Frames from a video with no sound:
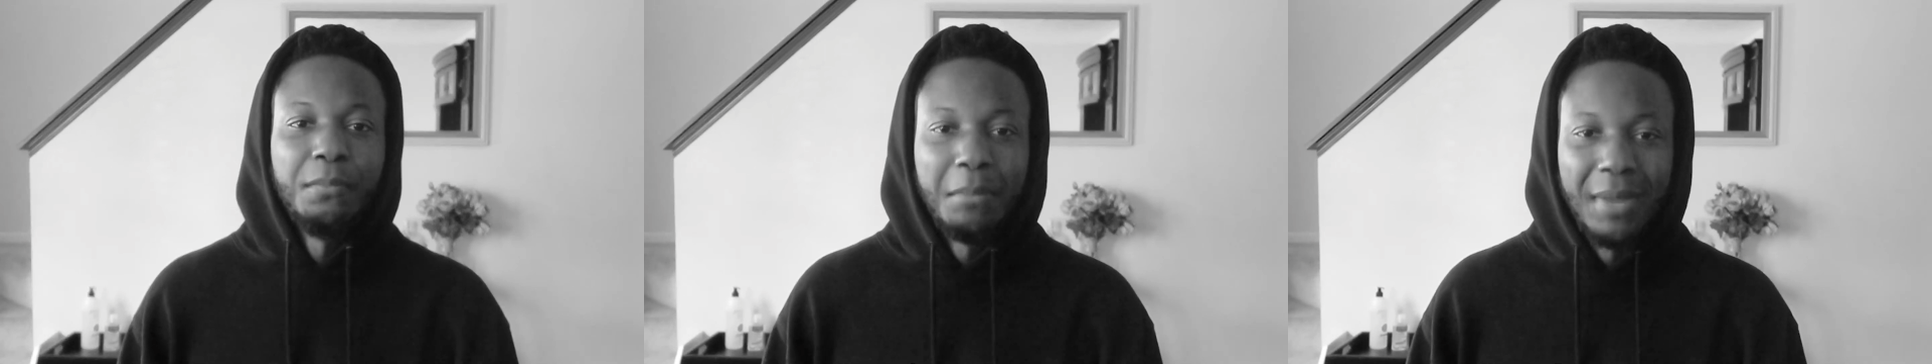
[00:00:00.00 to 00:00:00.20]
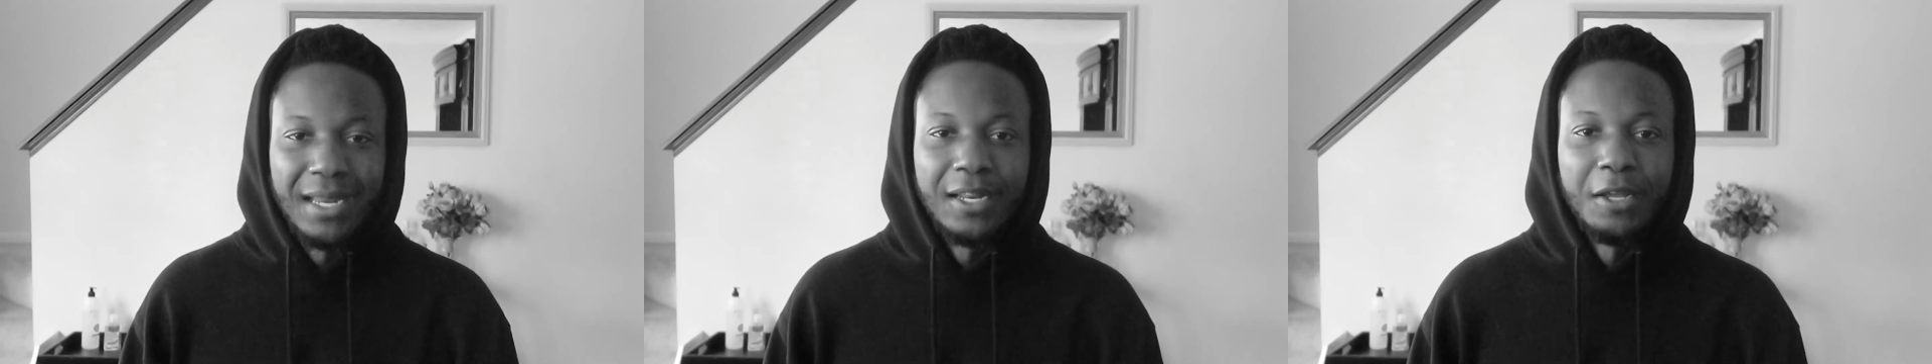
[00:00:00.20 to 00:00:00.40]

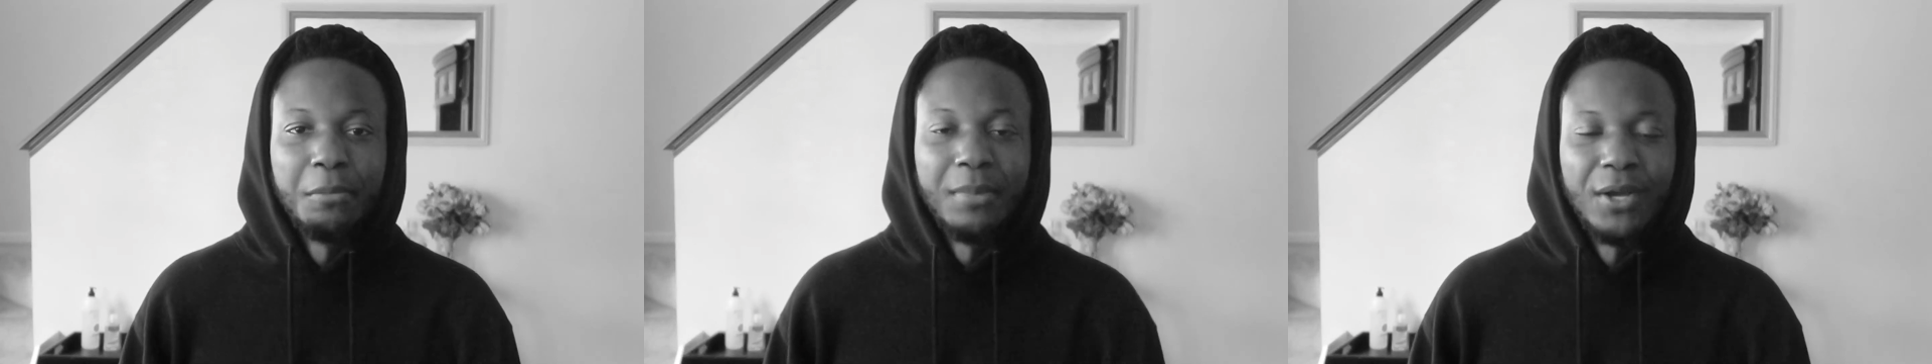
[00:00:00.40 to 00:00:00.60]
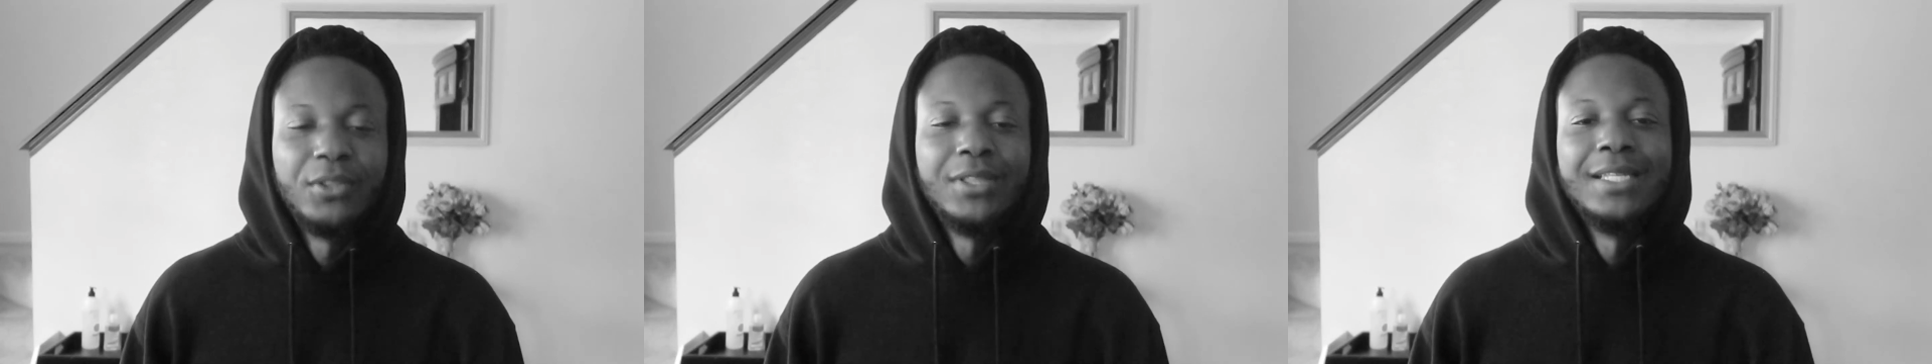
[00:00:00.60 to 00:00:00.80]
made
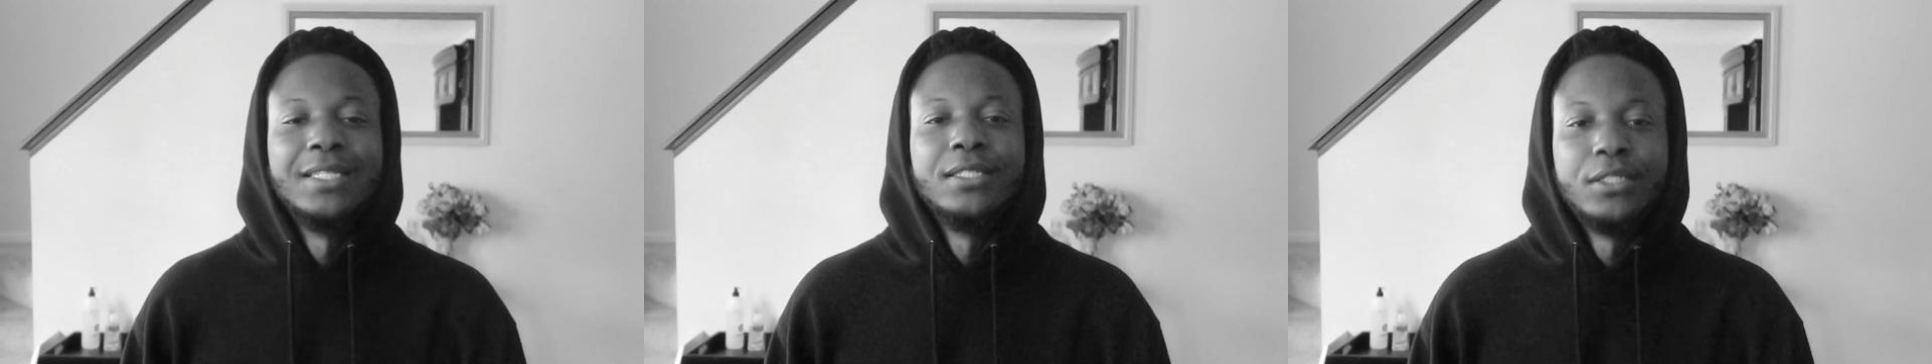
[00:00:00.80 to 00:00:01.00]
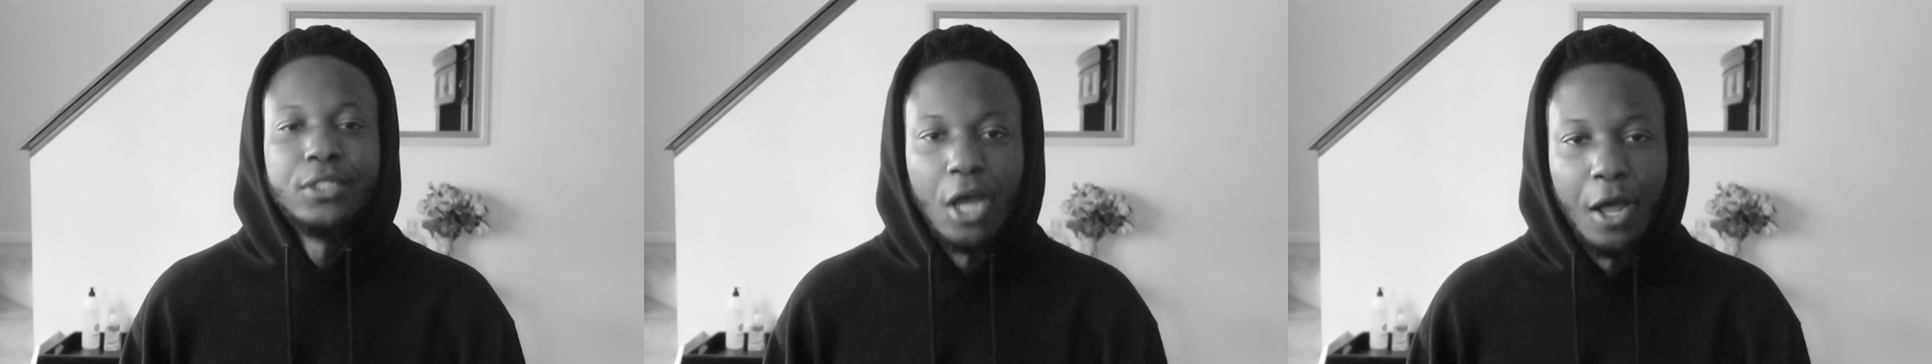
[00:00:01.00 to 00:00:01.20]
about
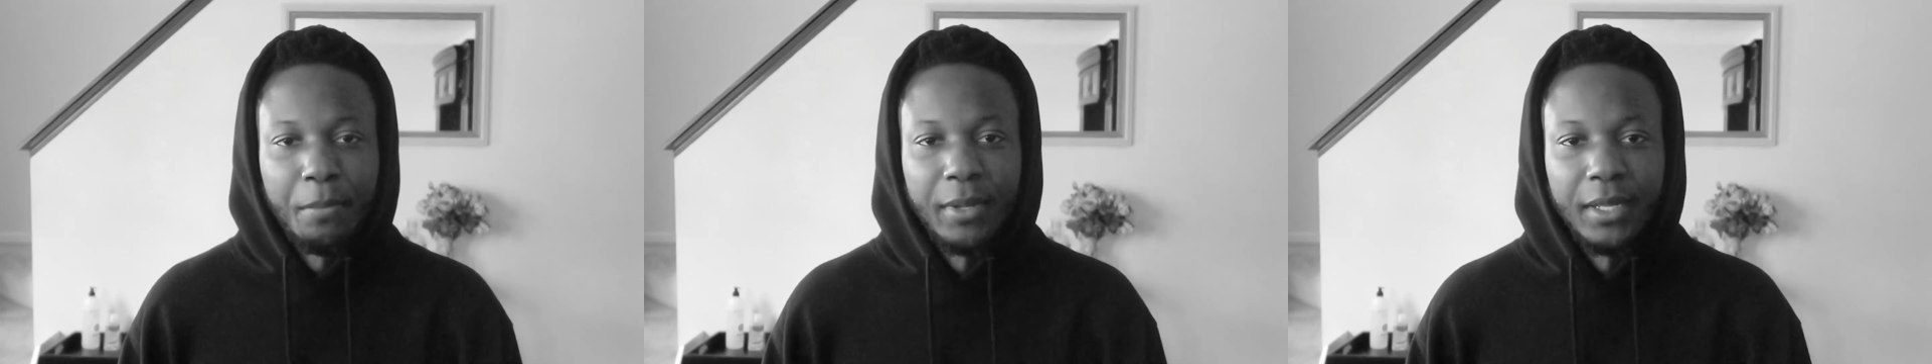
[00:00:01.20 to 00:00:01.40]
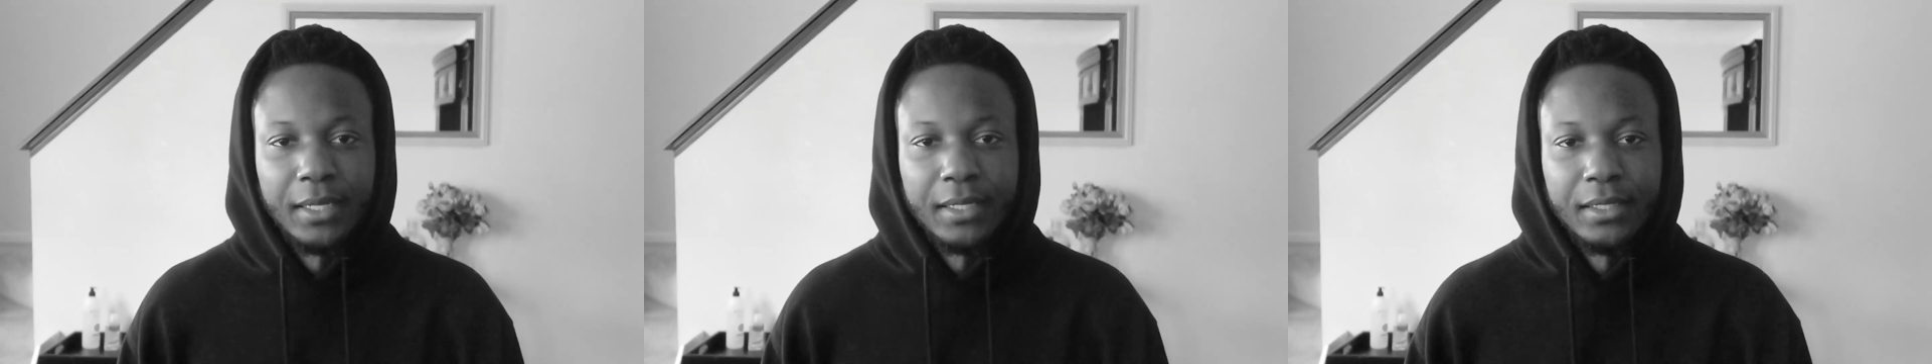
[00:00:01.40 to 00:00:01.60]
this
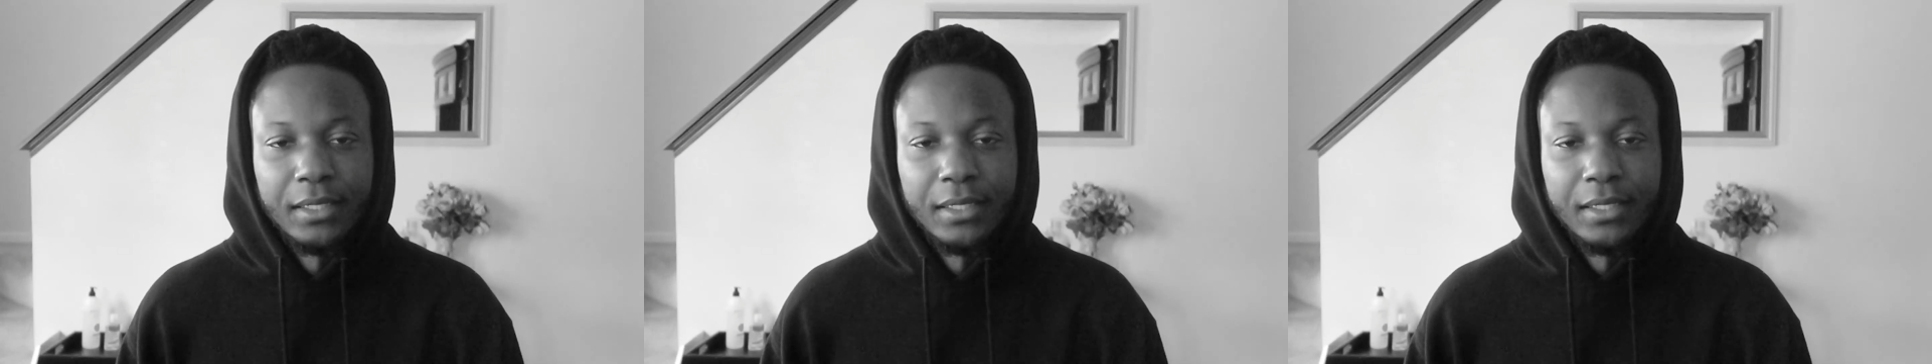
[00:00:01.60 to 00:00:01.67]
topic.